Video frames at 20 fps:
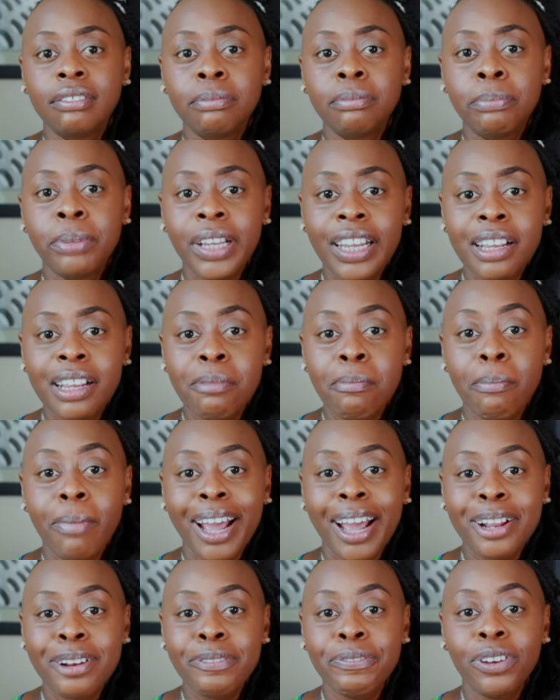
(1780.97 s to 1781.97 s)
being
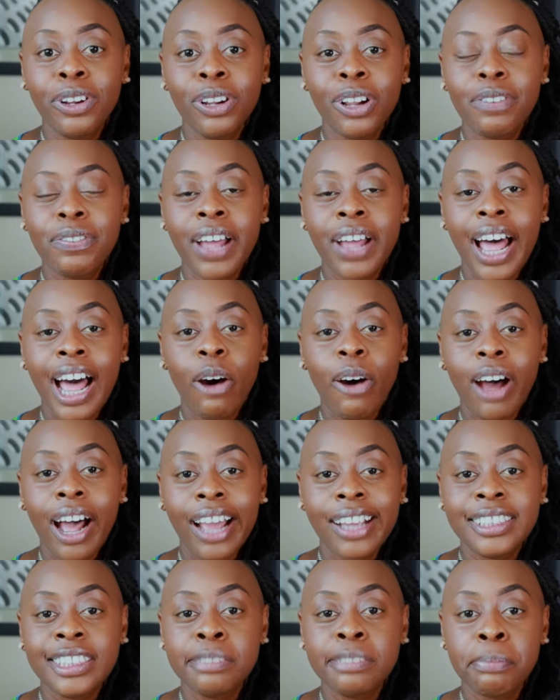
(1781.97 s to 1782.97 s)
mindful of how
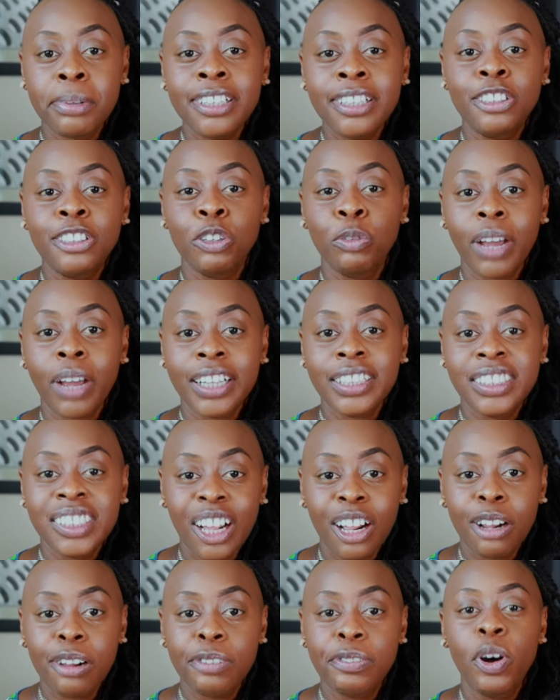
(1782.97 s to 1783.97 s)
I speak to
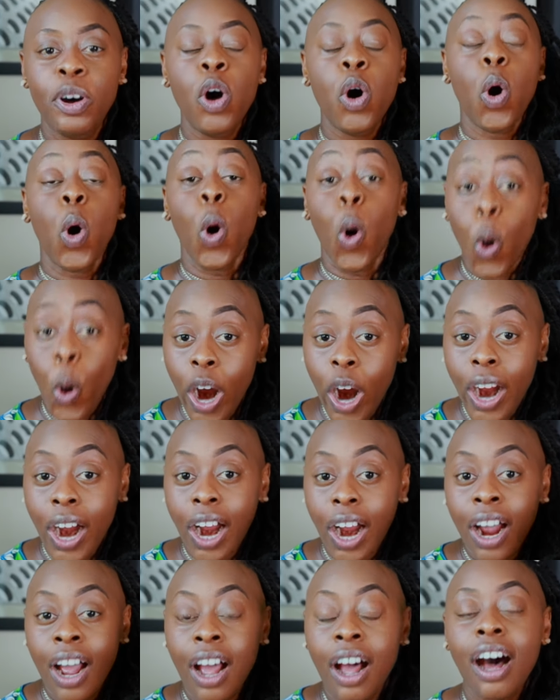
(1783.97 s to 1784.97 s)
myself
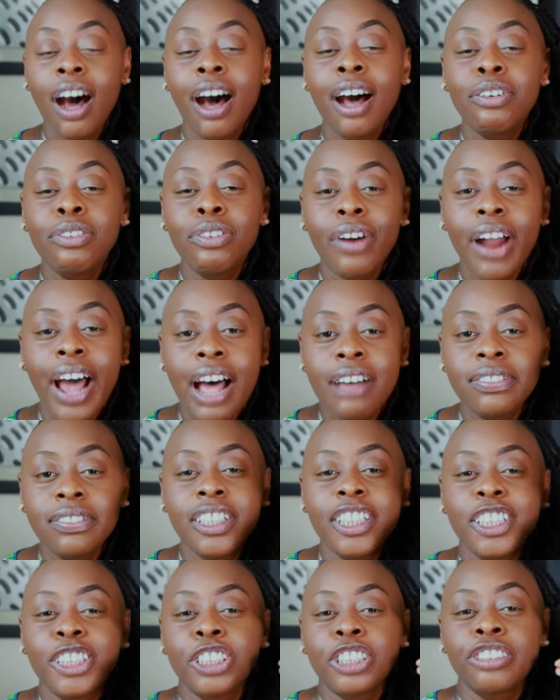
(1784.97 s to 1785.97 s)
or
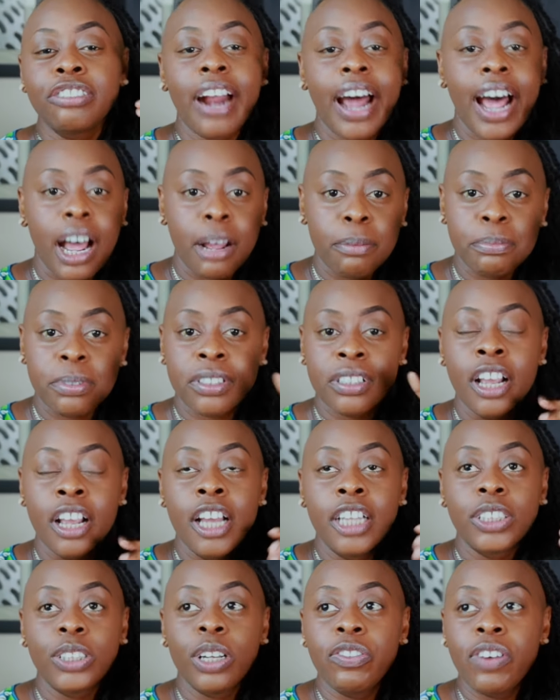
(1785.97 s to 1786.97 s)
unraveling traps.
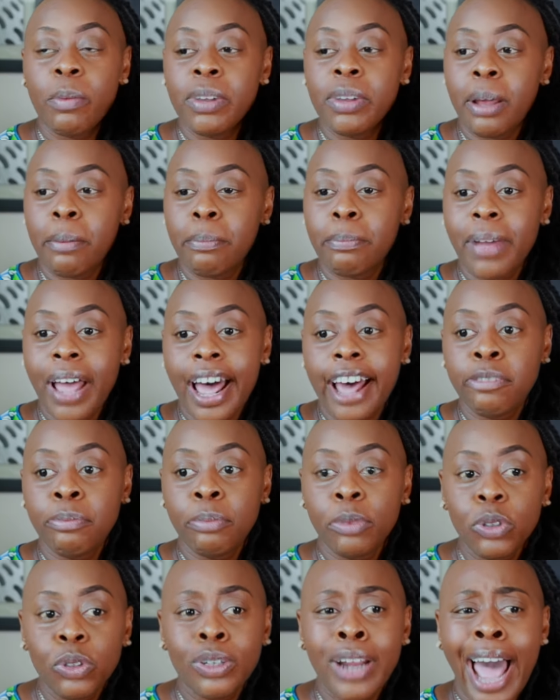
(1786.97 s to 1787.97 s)
So if I'm in a bad
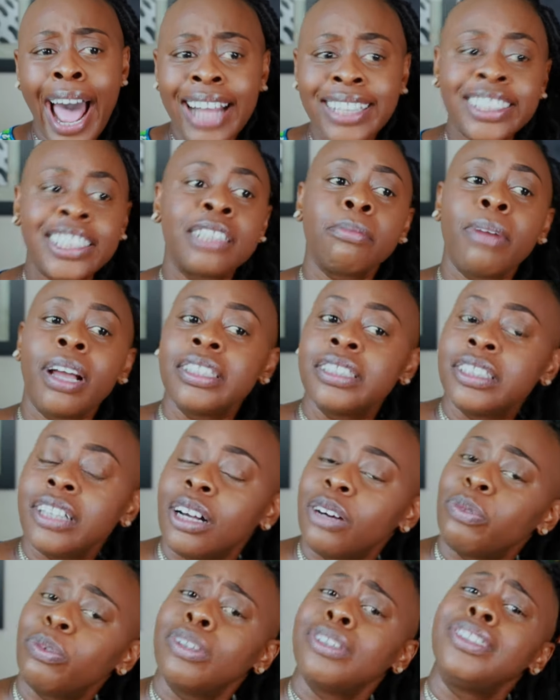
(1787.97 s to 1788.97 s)
mood, asking
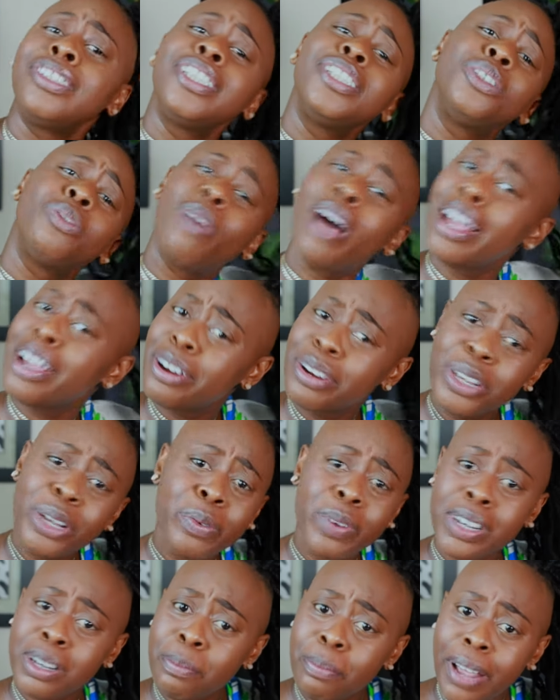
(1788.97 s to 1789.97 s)
myself, "Well, sis, why are you
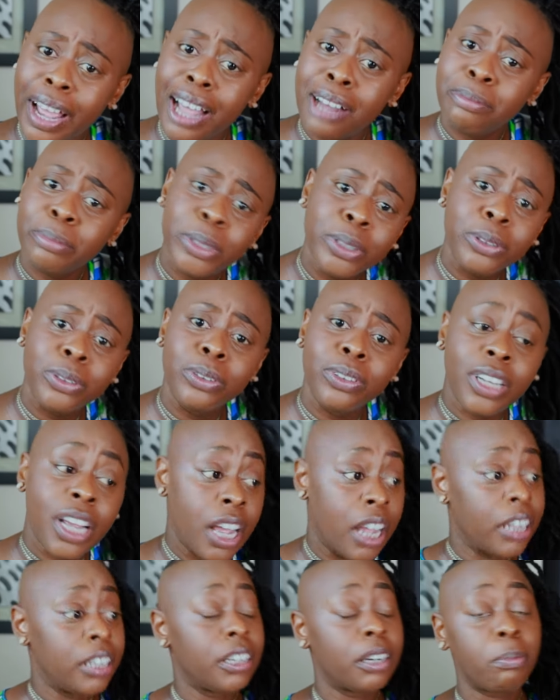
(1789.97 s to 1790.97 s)
in a bad mood?
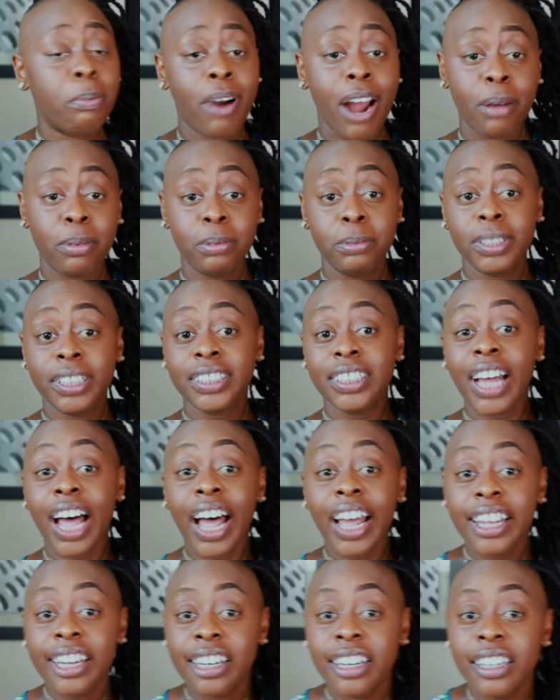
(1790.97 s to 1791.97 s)
You're probably
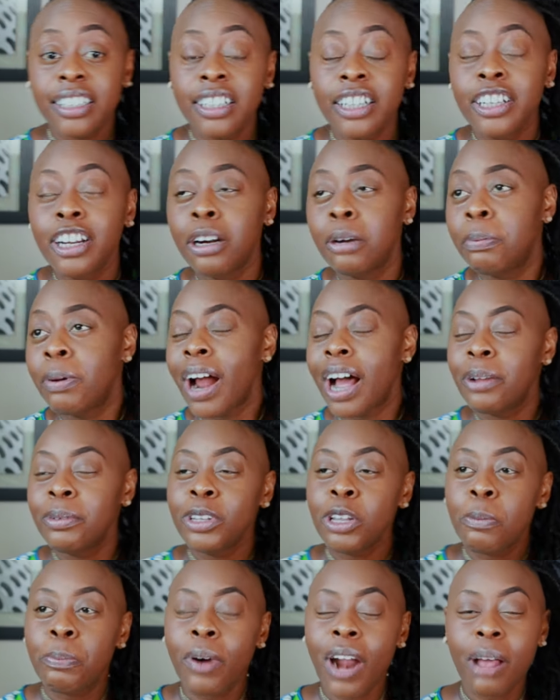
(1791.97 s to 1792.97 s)
tired. You're pro-
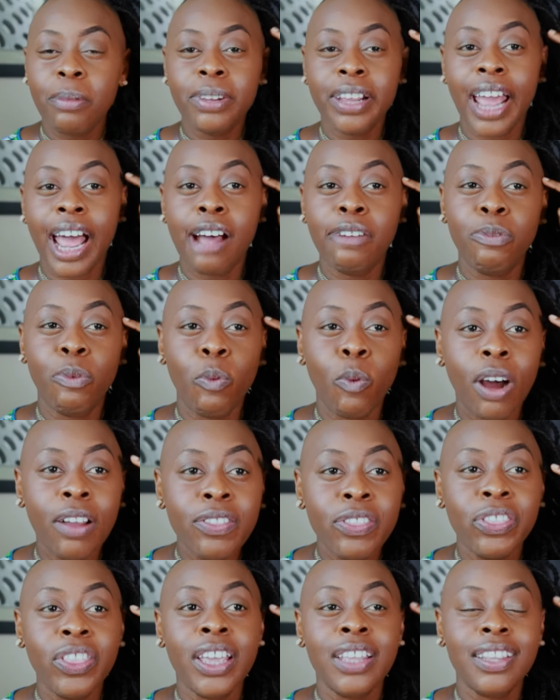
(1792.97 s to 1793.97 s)
you probably have
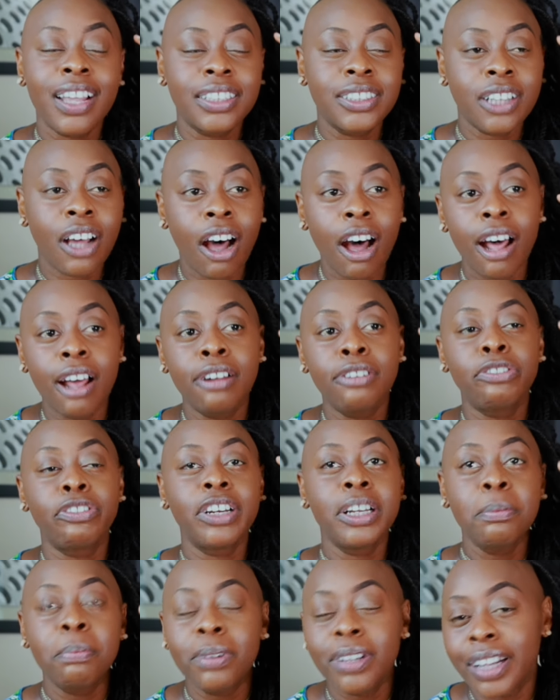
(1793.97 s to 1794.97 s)
one thing that's on
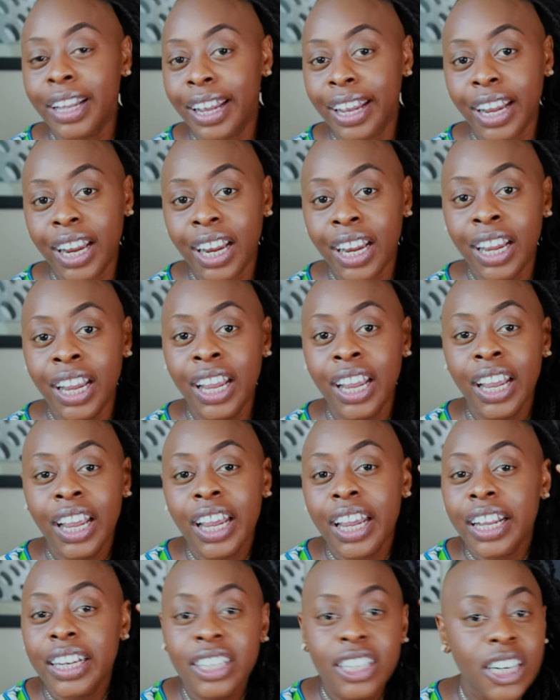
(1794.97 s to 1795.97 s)
replay
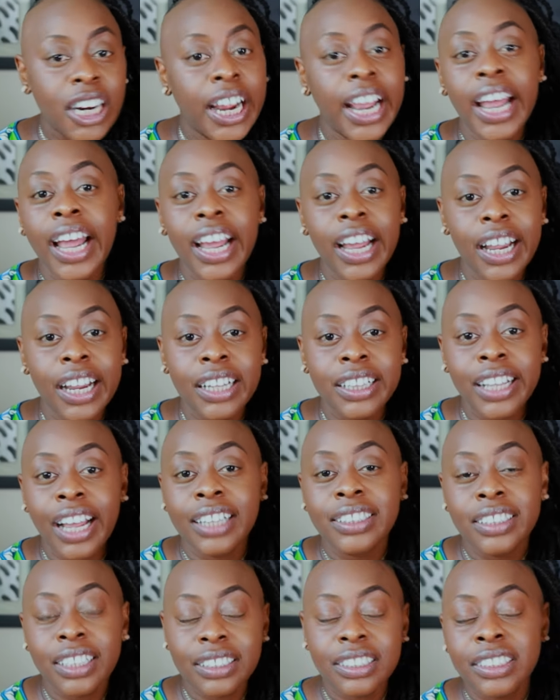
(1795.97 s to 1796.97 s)
in your head
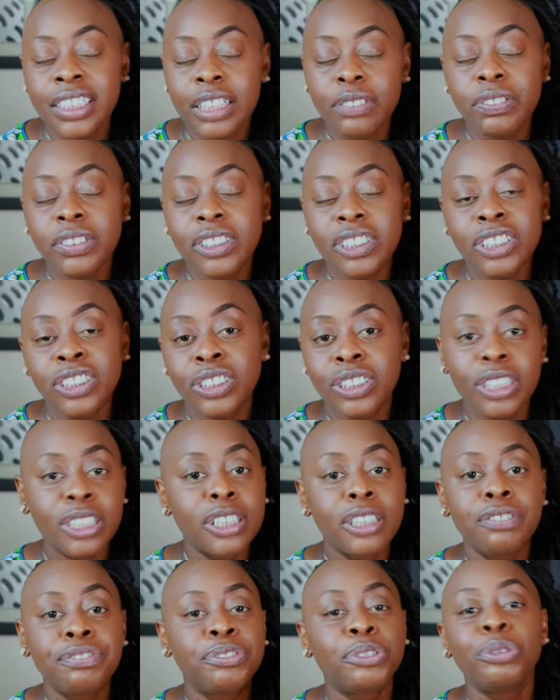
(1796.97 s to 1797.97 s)
that doesn't even
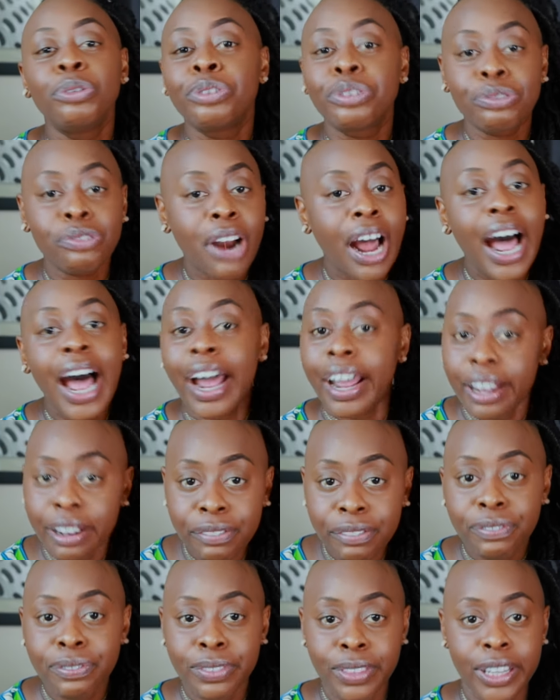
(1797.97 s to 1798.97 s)
deserve to
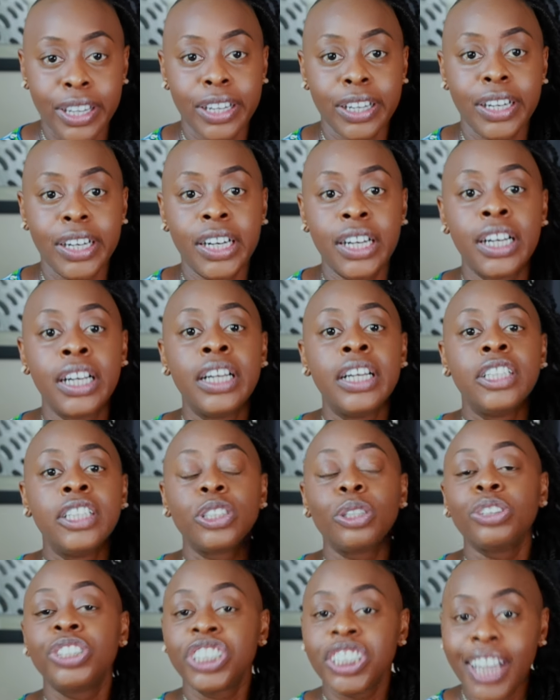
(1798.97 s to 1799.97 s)
thrive there."
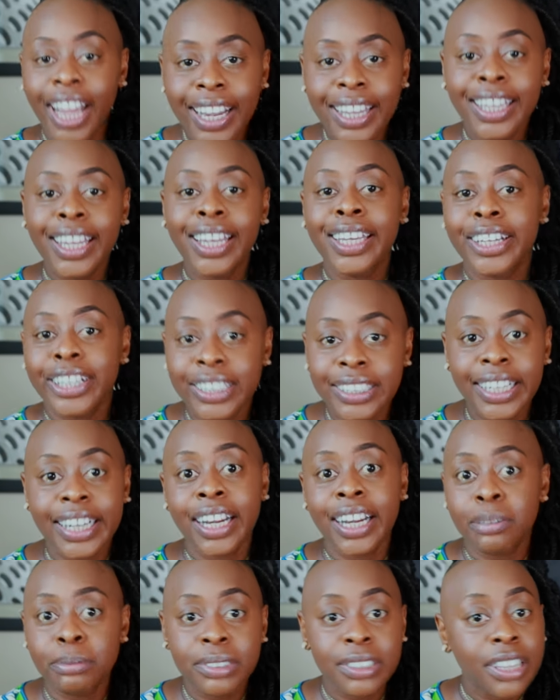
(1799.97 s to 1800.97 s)
So checking your
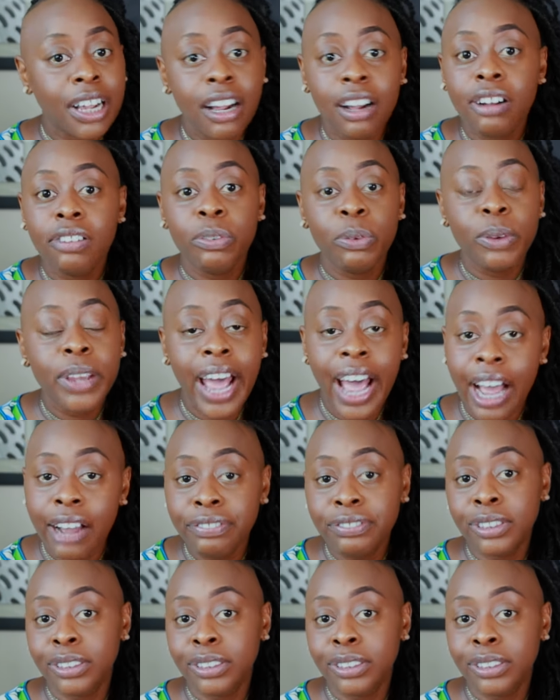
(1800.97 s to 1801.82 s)
damn self. We have